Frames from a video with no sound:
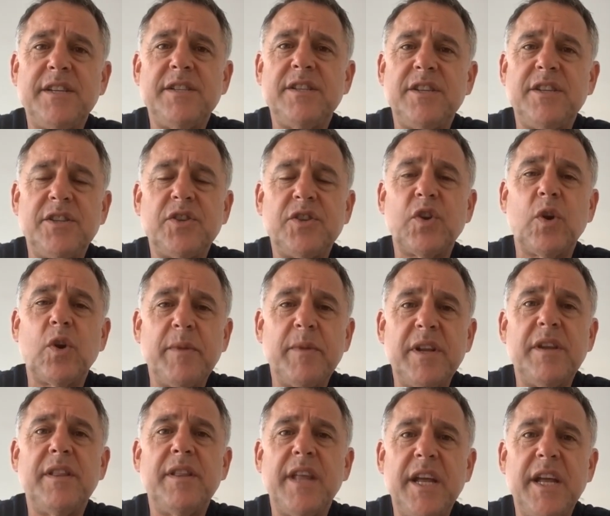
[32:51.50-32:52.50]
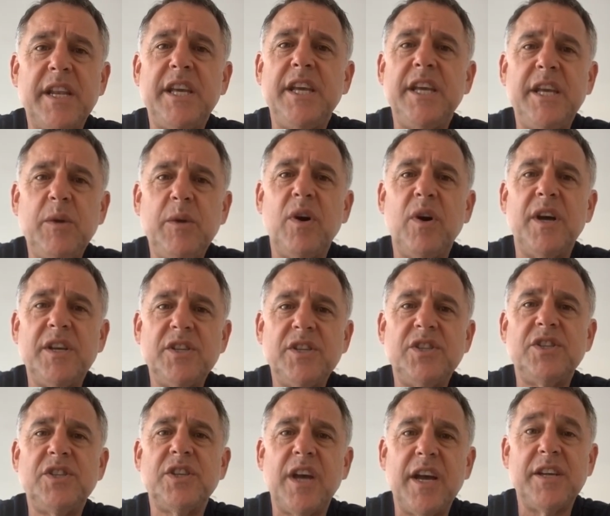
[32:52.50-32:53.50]
determined that he
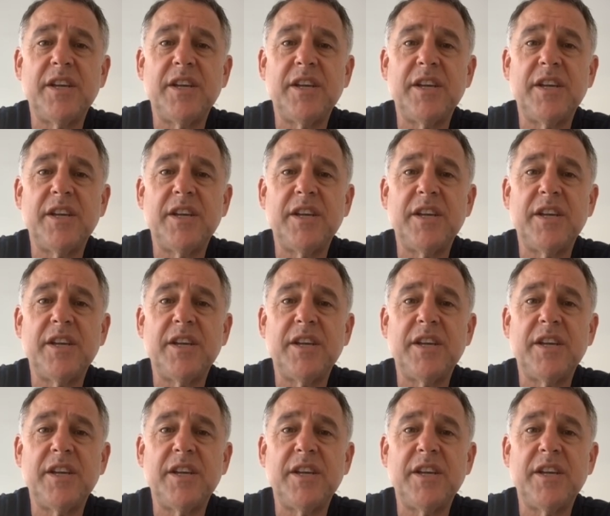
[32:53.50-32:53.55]
was,